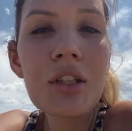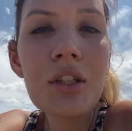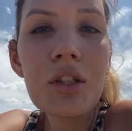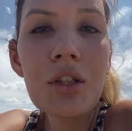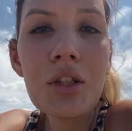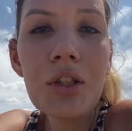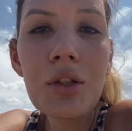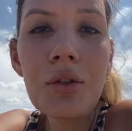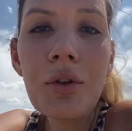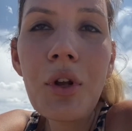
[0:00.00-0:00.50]

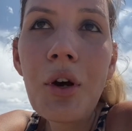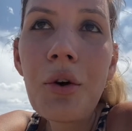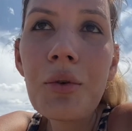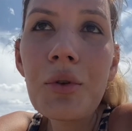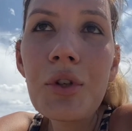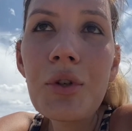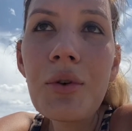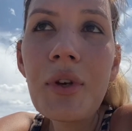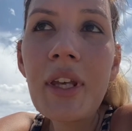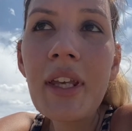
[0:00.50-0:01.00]
you know,
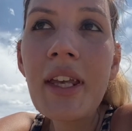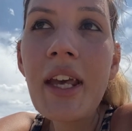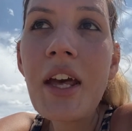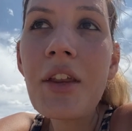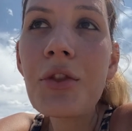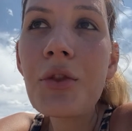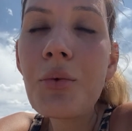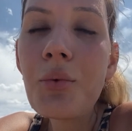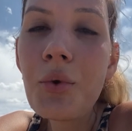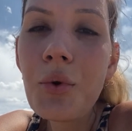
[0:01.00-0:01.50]
you can
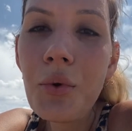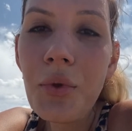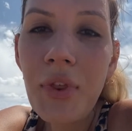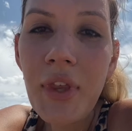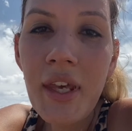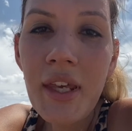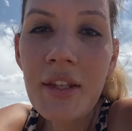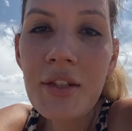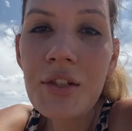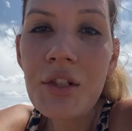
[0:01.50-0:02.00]
get through
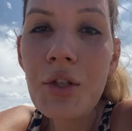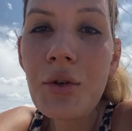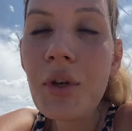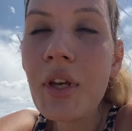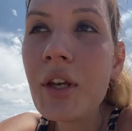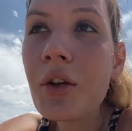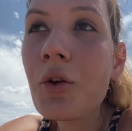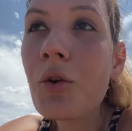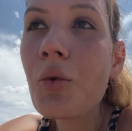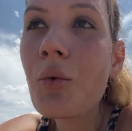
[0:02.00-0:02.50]
things, you
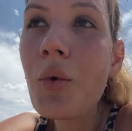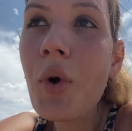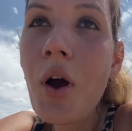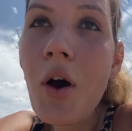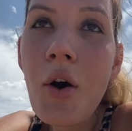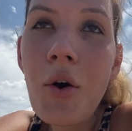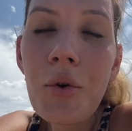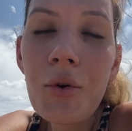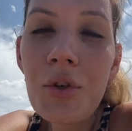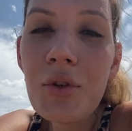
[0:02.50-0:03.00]
can
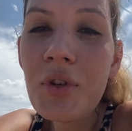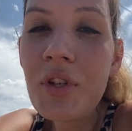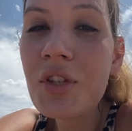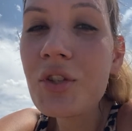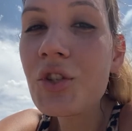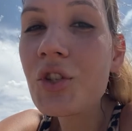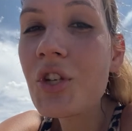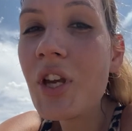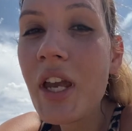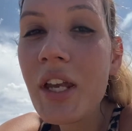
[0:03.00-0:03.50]
grow, you
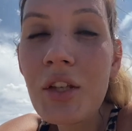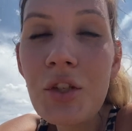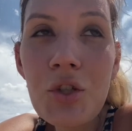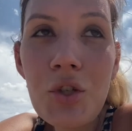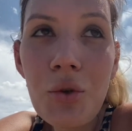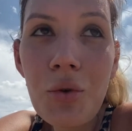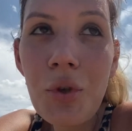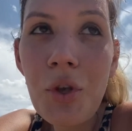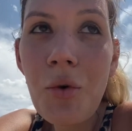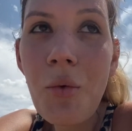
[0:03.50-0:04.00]
can change
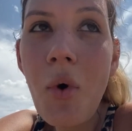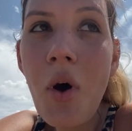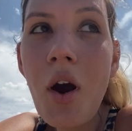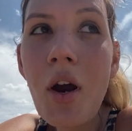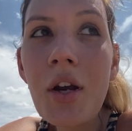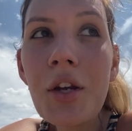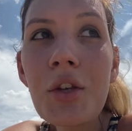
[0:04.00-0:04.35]
who you are,